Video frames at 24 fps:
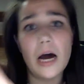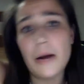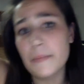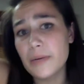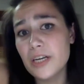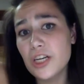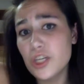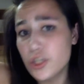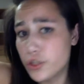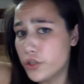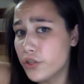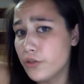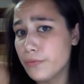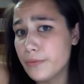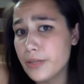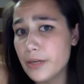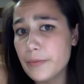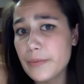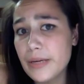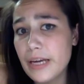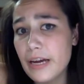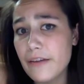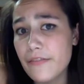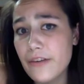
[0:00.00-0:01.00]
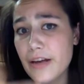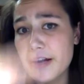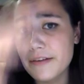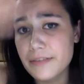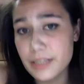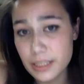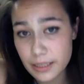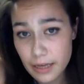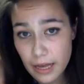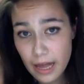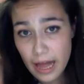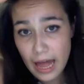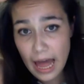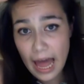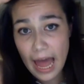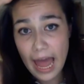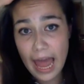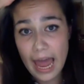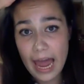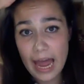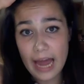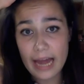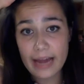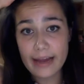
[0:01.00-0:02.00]
I'm gonna assume they're BFFs.
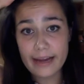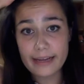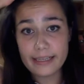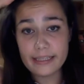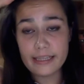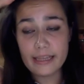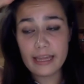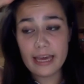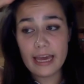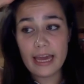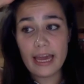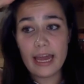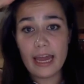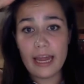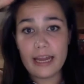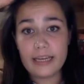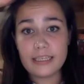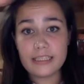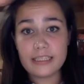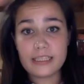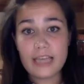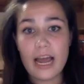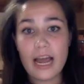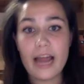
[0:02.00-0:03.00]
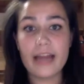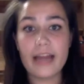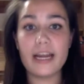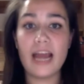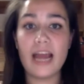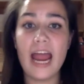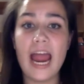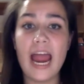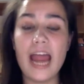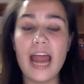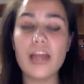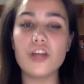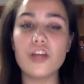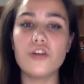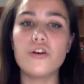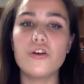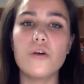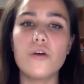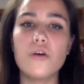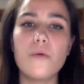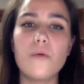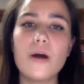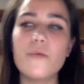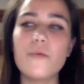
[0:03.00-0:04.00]
And they decide, hey, you
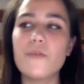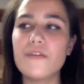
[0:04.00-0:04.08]
know what?